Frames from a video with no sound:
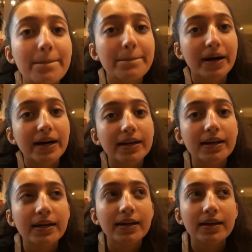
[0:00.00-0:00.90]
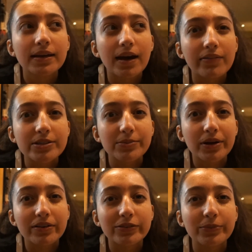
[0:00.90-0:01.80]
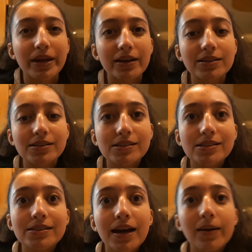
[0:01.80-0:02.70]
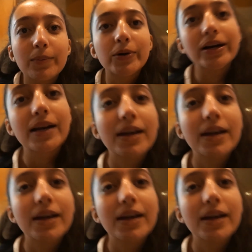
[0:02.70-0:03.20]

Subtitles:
but obviously I'm not gonna film that because it's kind of boring.